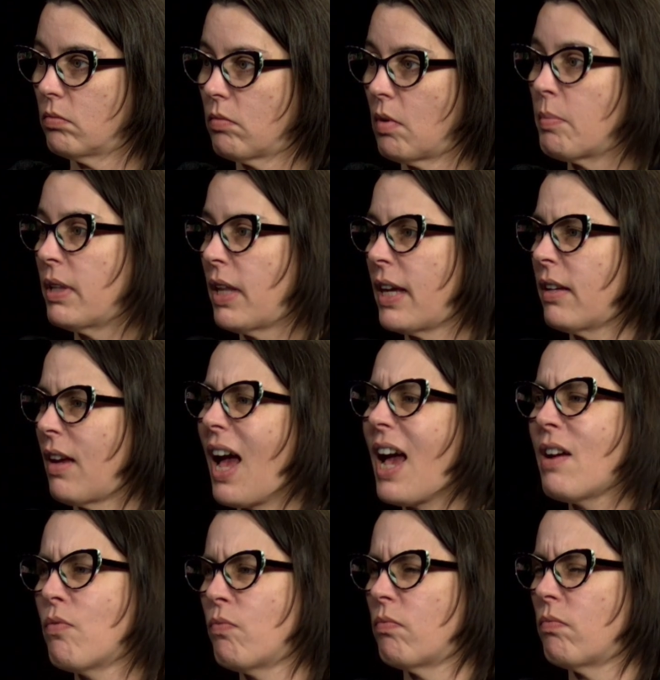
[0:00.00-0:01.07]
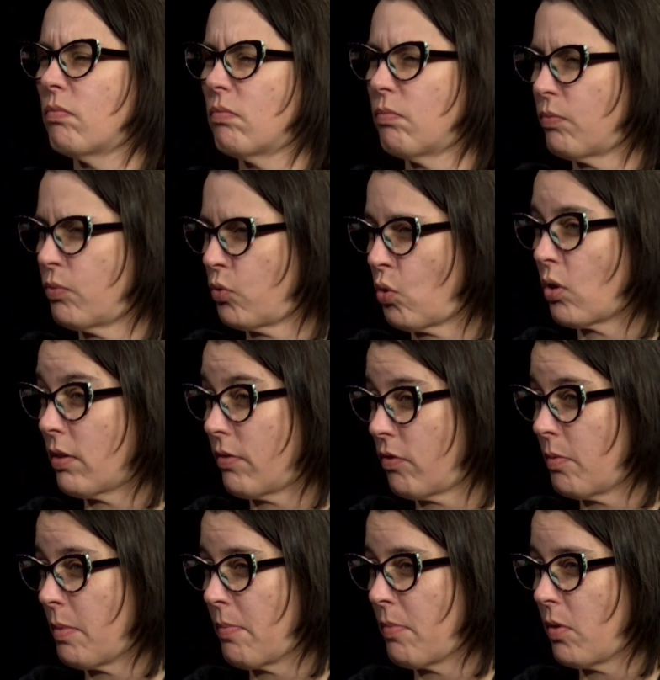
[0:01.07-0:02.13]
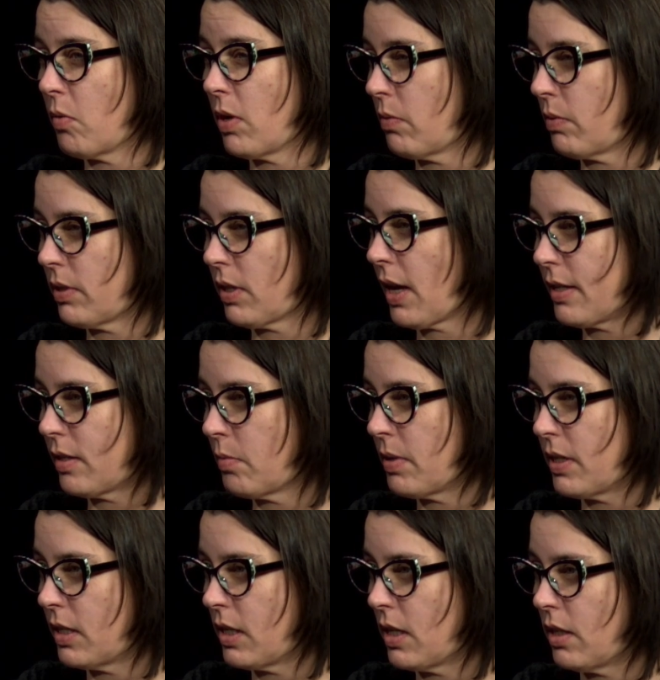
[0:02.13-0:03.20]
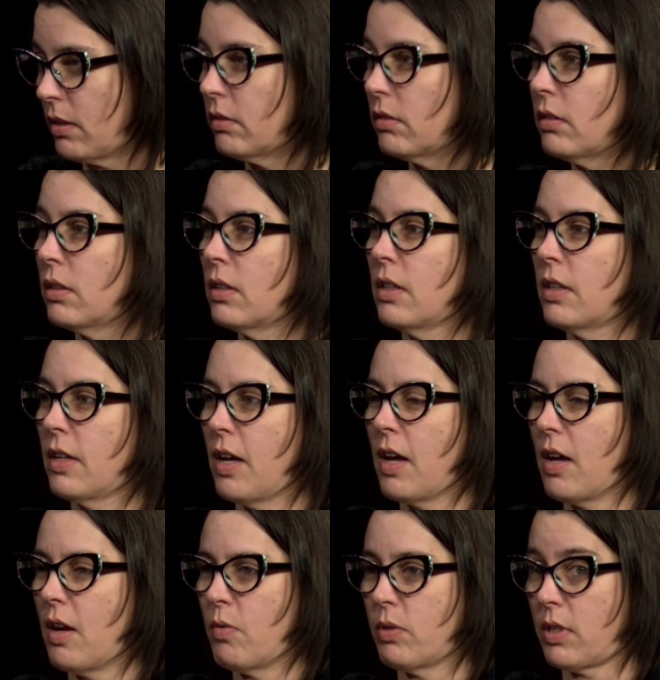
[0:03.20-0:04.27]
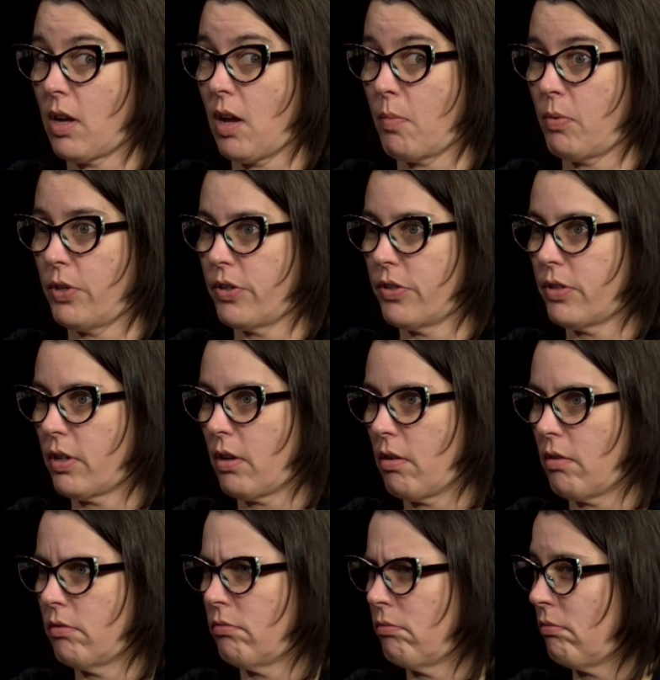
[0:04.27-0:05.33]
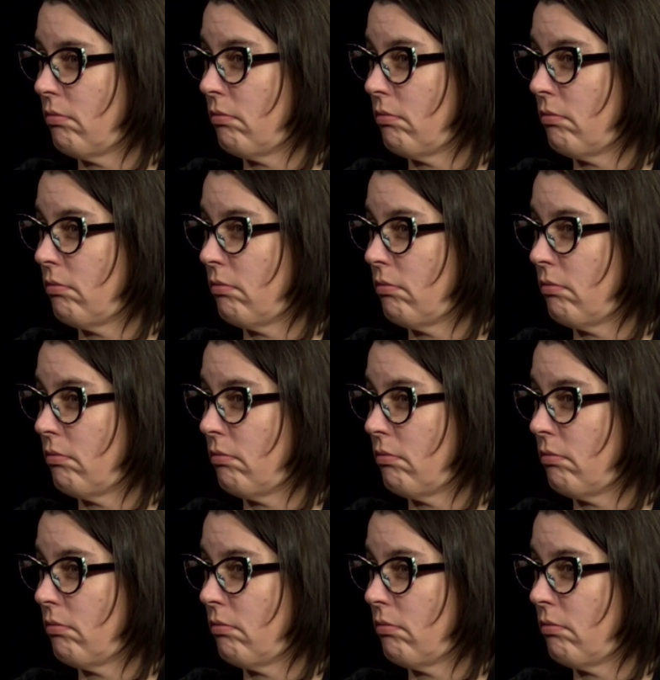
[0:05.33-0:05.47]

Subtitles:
I sort of remember what it was like to be a teen. It was a couple years ago,